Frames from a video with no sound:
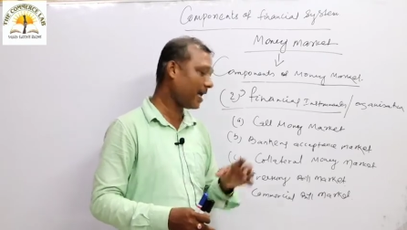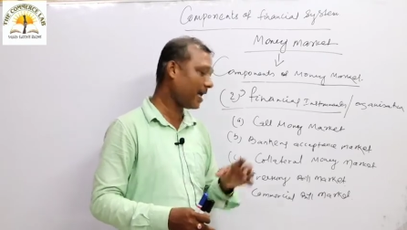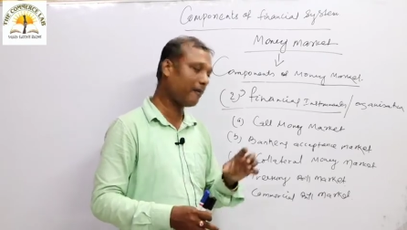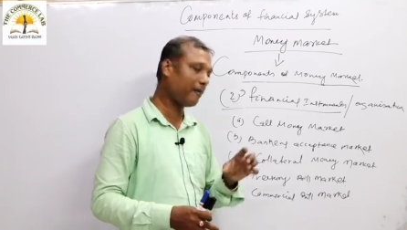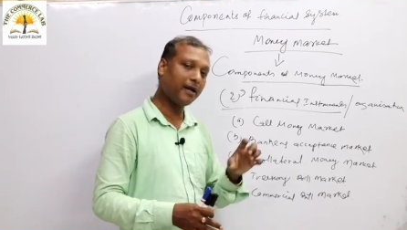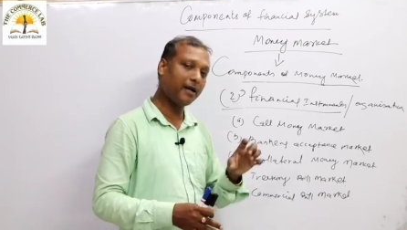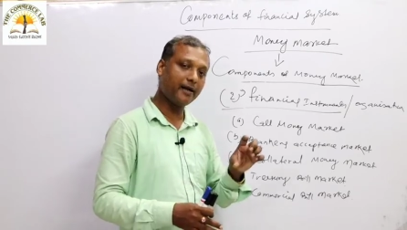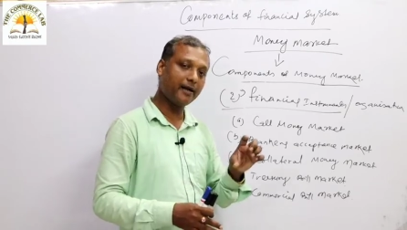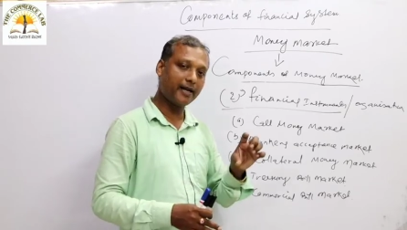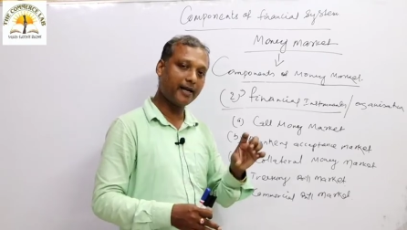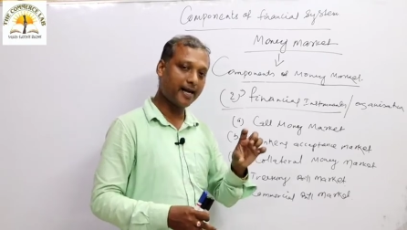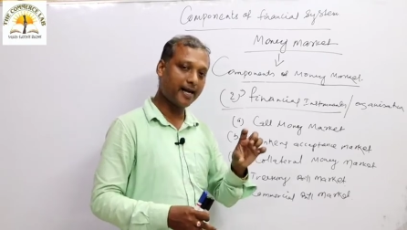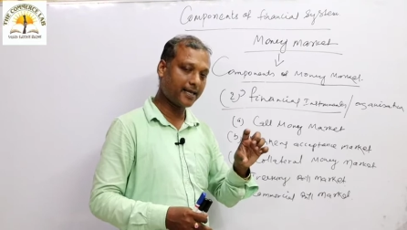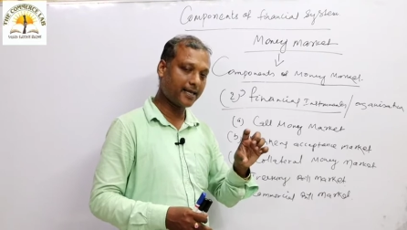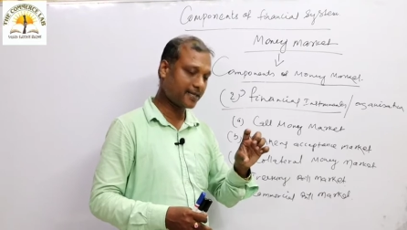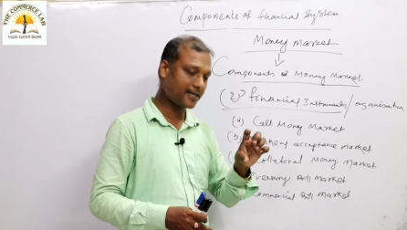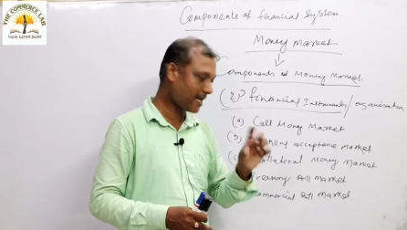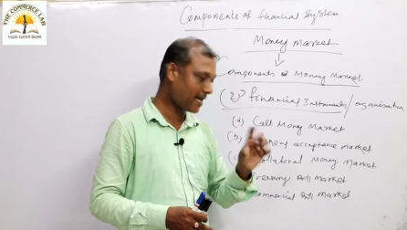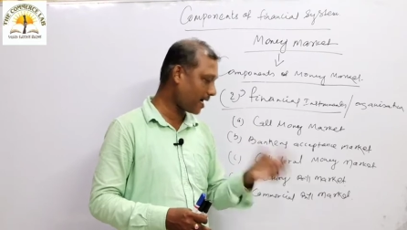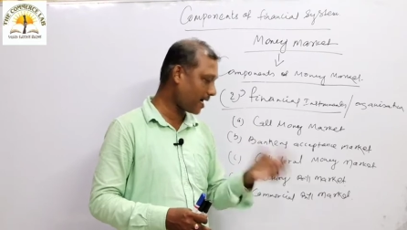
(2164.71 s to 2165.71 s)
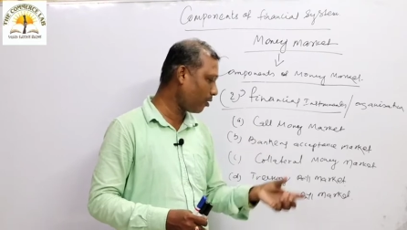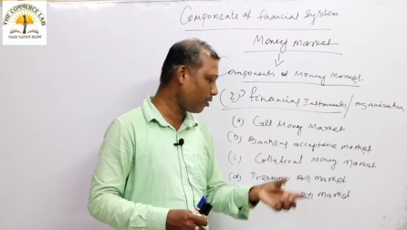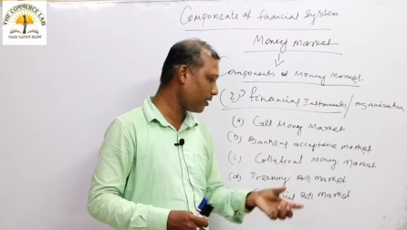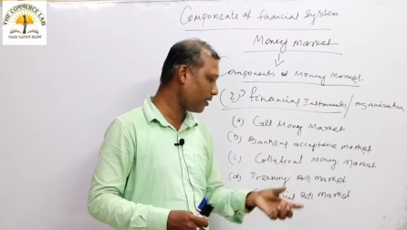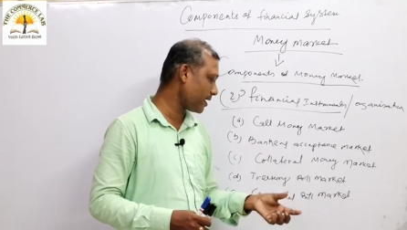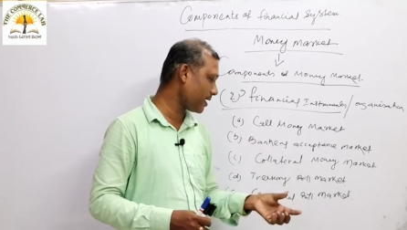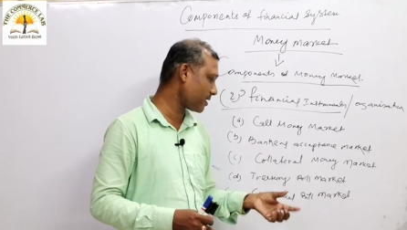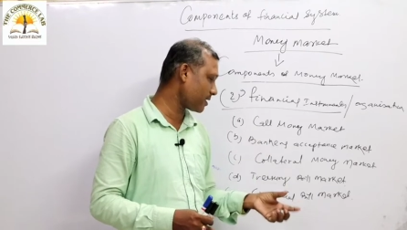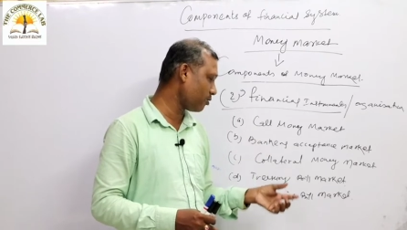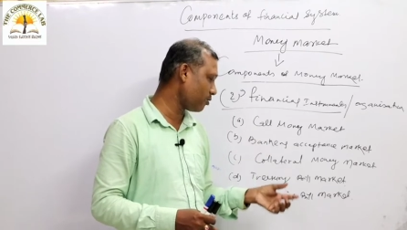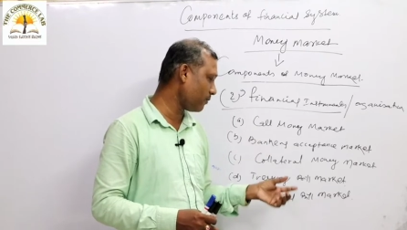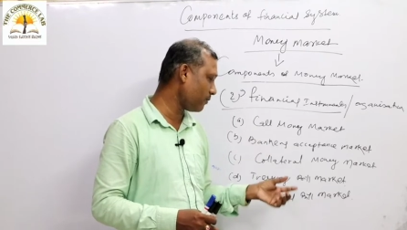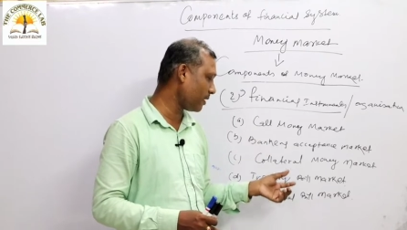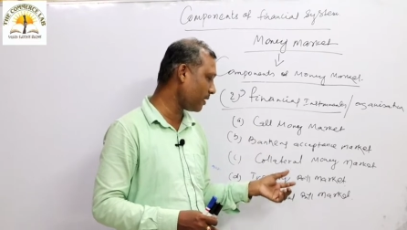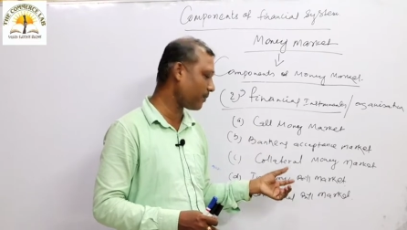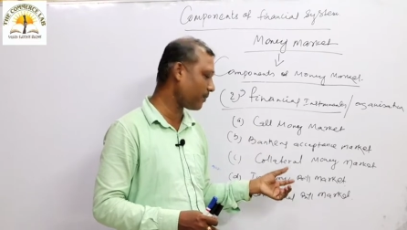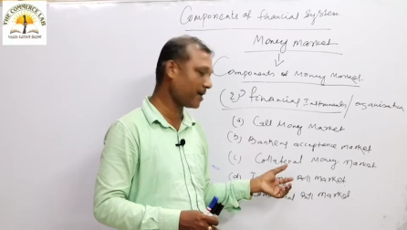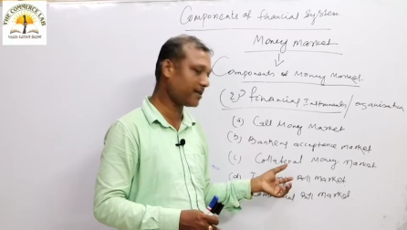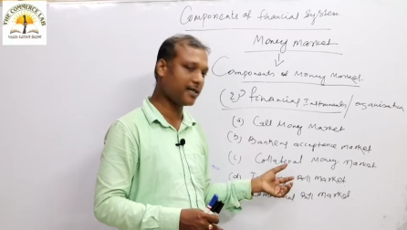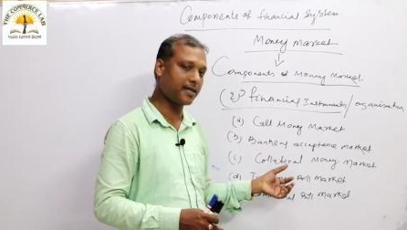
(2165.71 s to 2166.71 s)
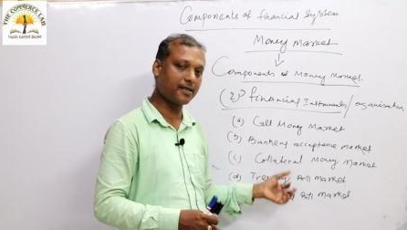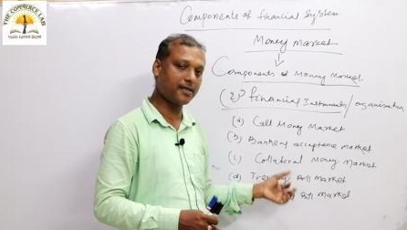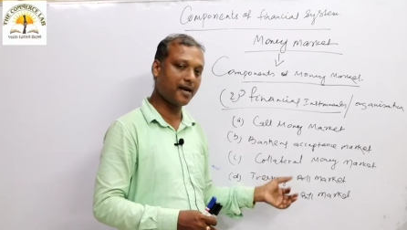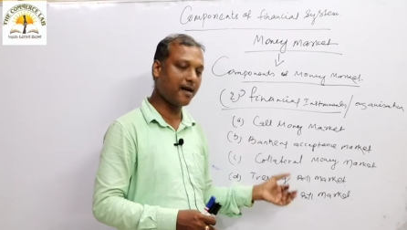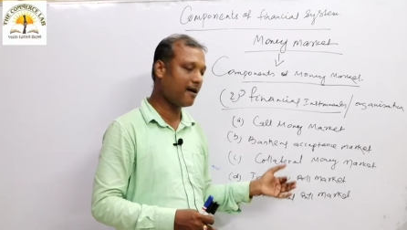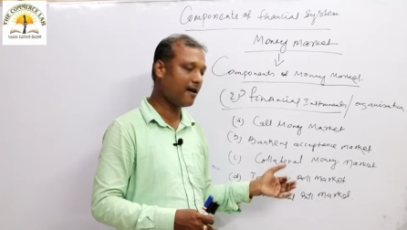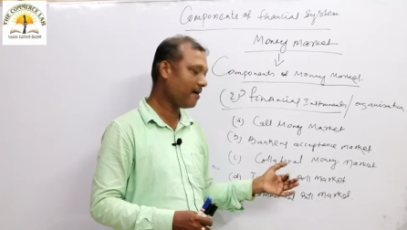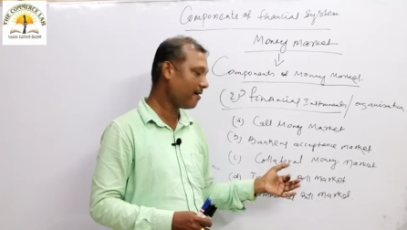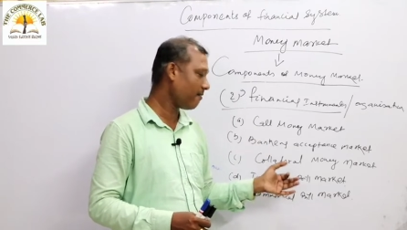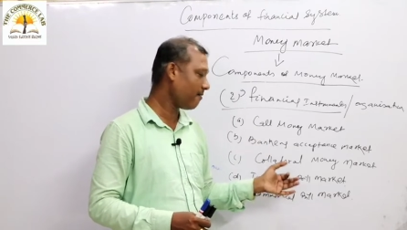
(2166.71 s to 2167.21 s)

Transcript: They are the stakeholders who will purchase the